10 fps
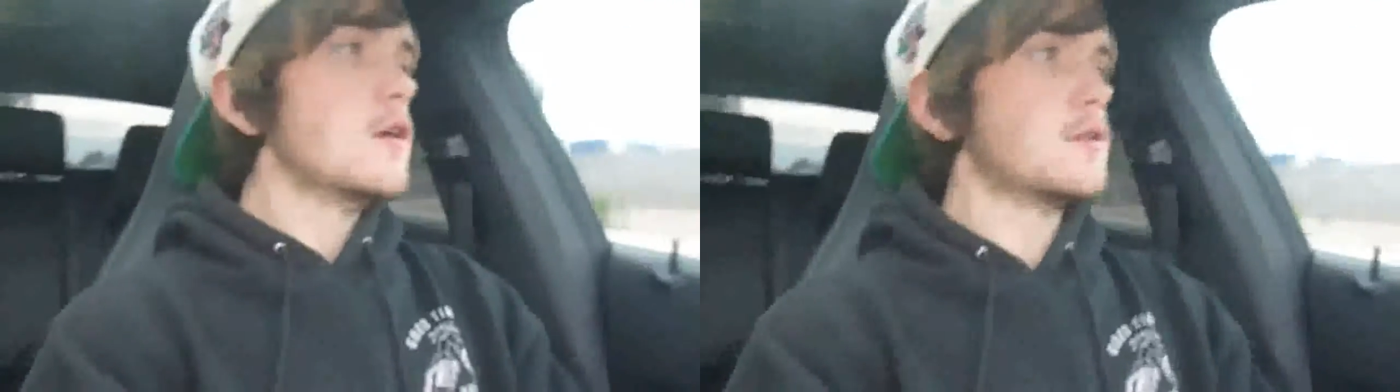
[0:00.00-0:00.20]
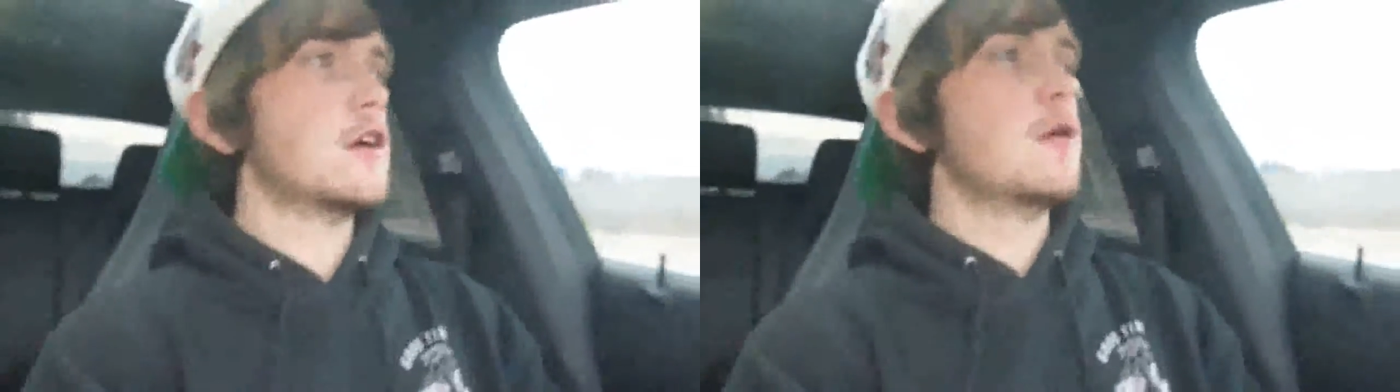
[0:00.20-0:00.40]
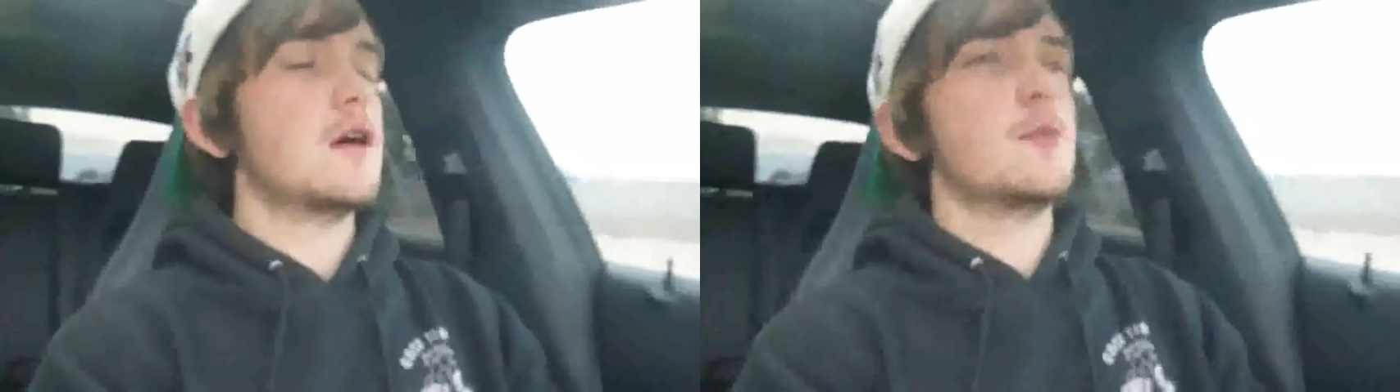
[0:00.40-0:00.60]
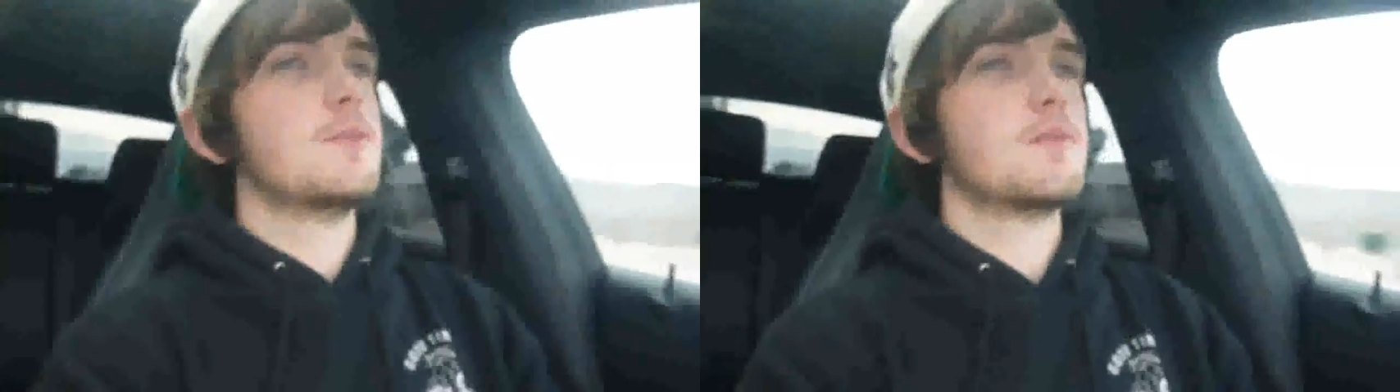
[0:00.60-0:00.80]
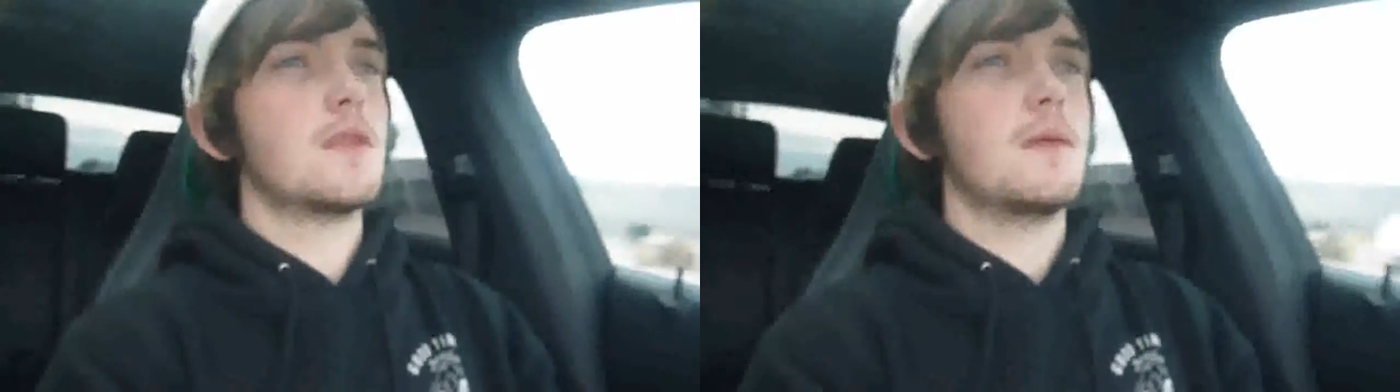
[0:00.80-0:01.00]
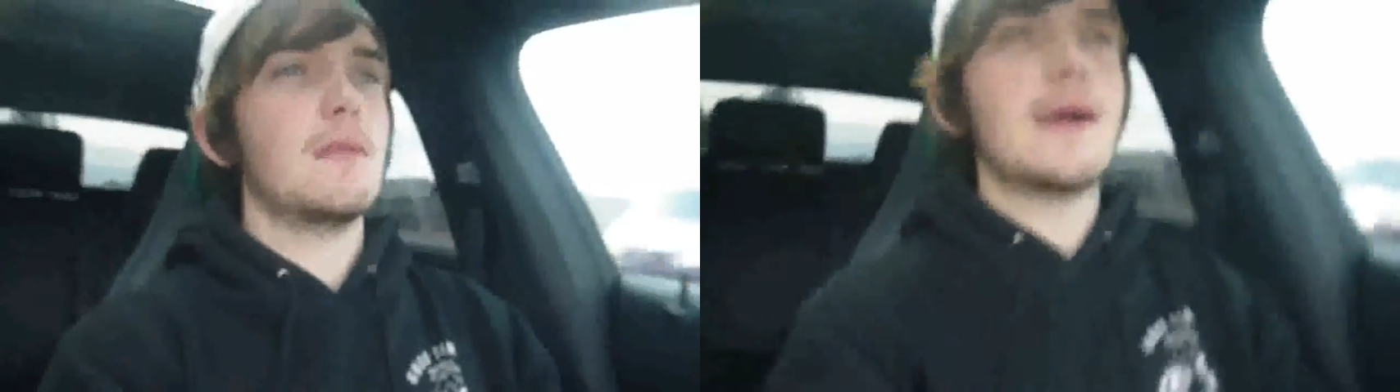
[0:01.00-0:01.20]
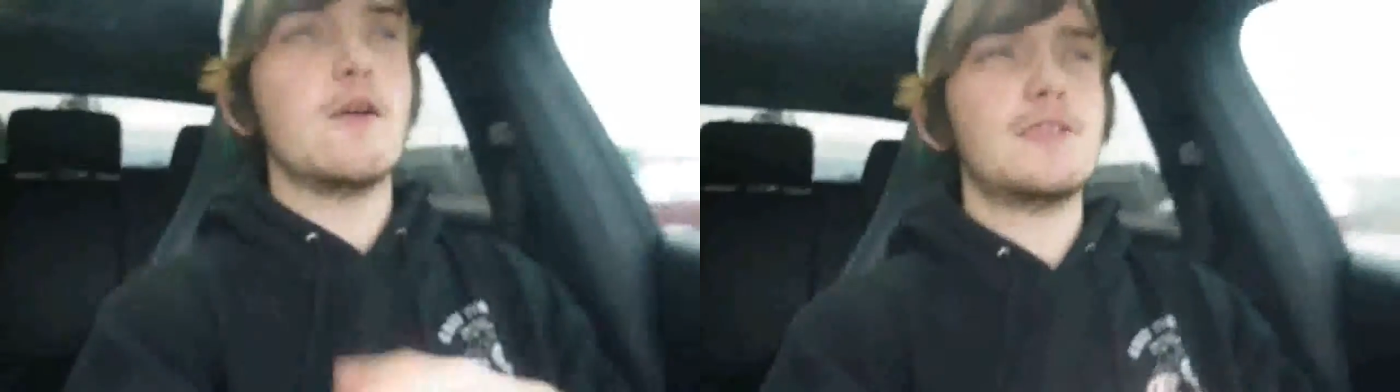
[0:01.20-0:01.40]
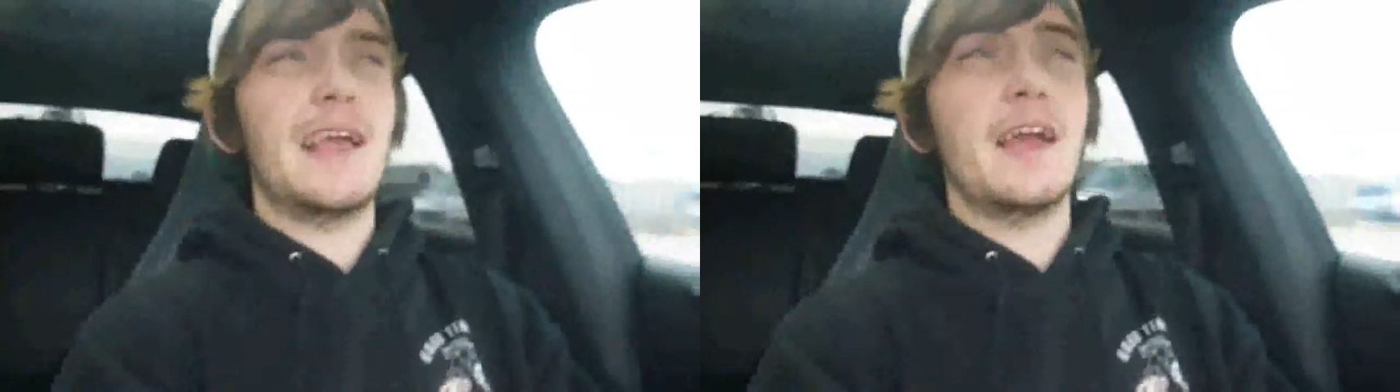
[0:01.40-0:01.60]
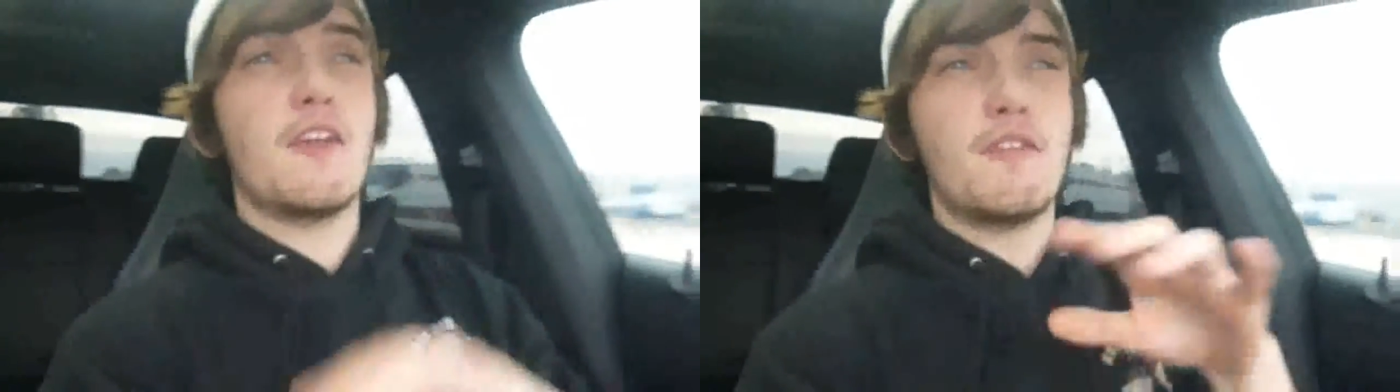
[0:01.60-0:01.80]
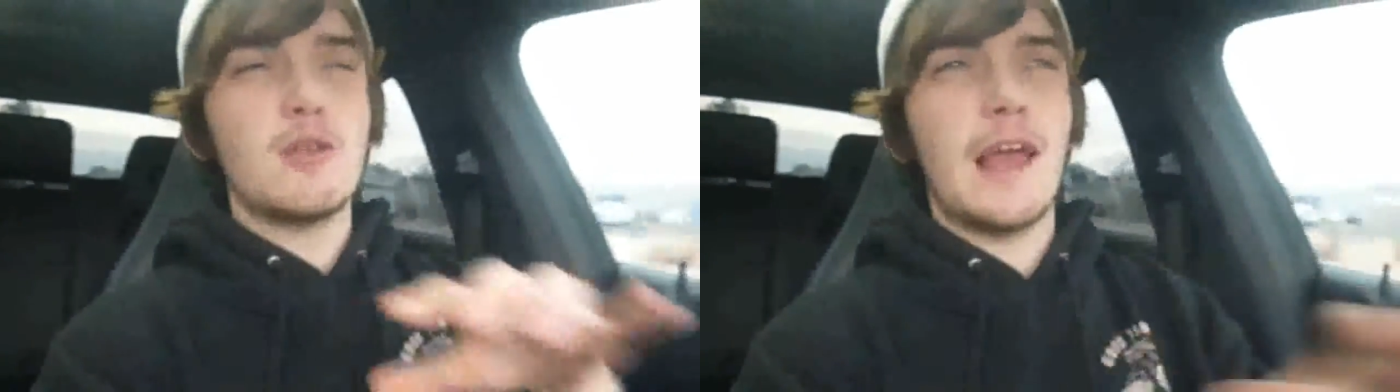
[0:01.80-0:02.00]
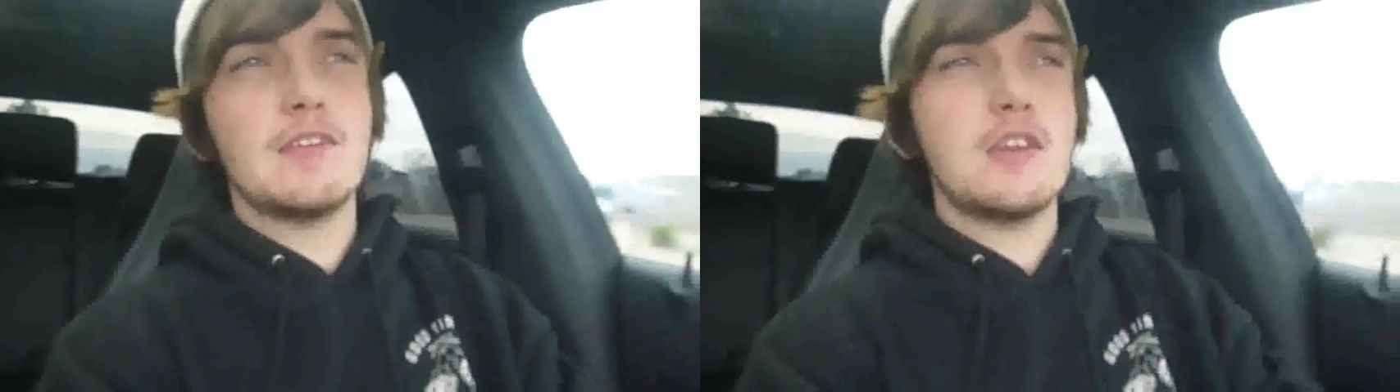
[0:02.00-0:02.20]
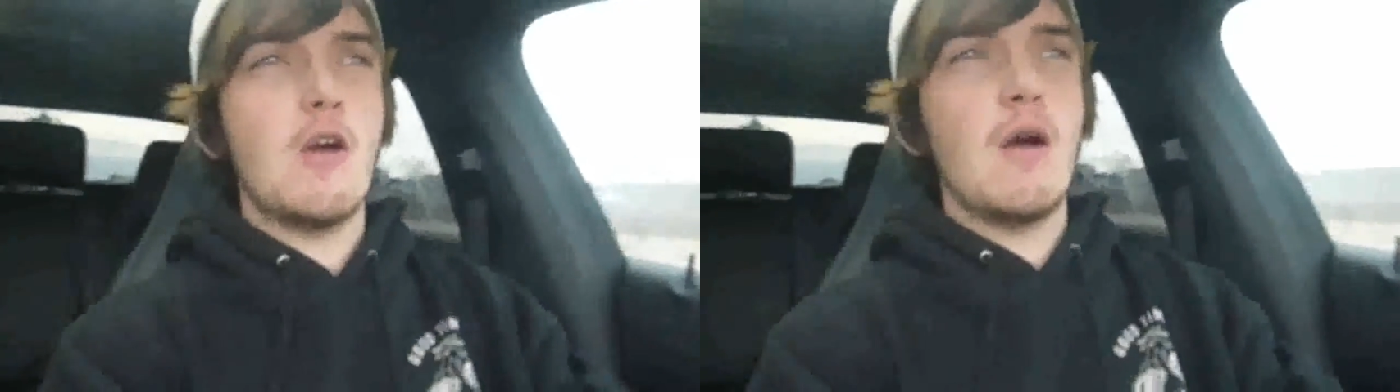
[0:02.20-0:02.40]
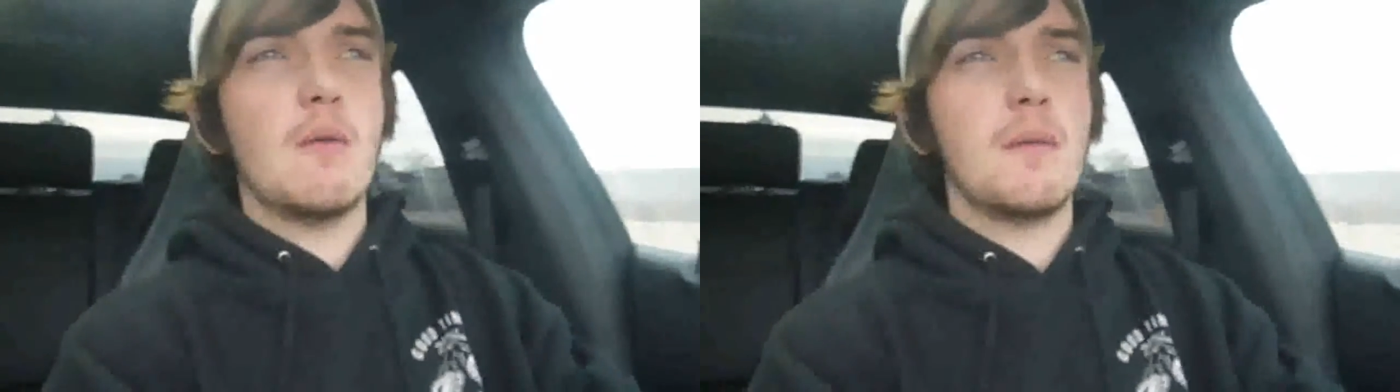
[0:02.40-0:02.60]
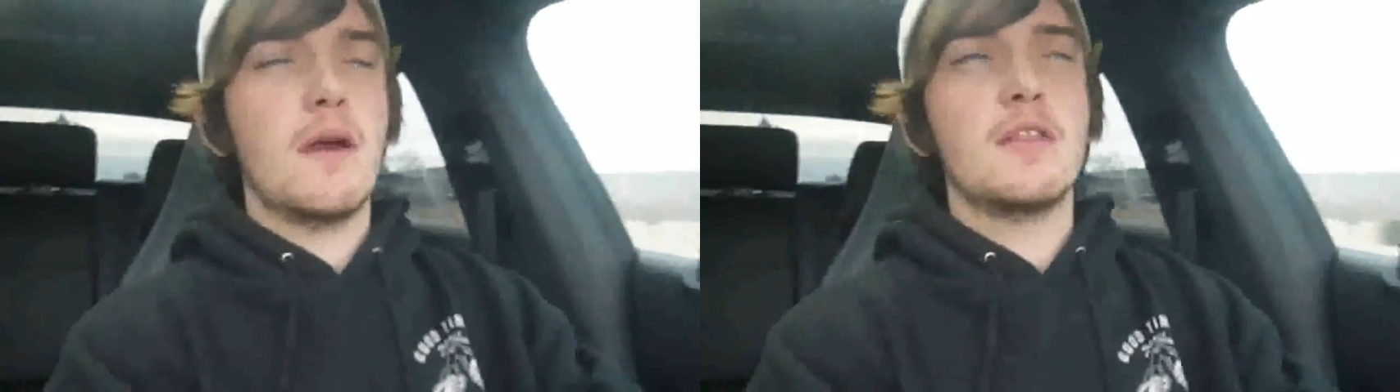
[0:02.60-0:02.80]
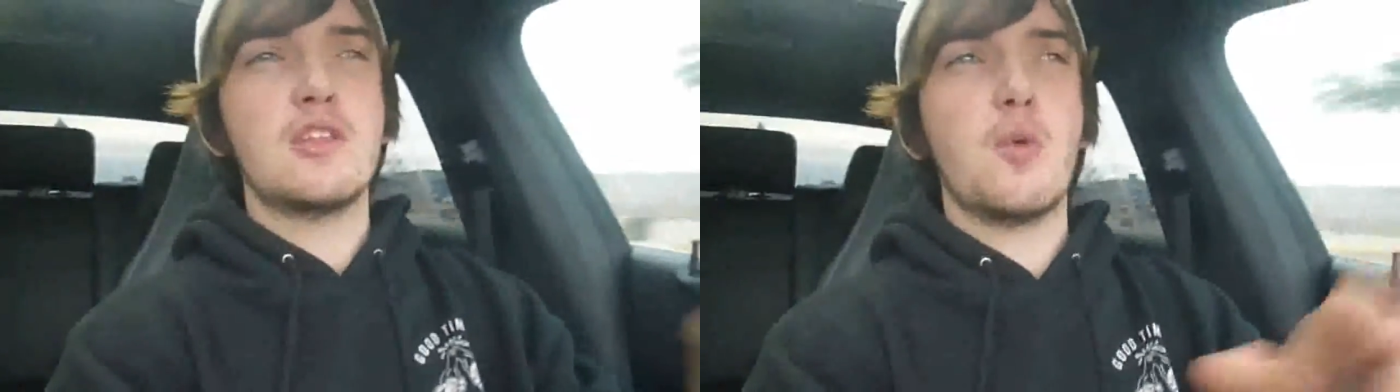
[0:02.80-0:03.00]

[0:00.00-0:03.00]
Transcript: So like I was saying, a few days ago, the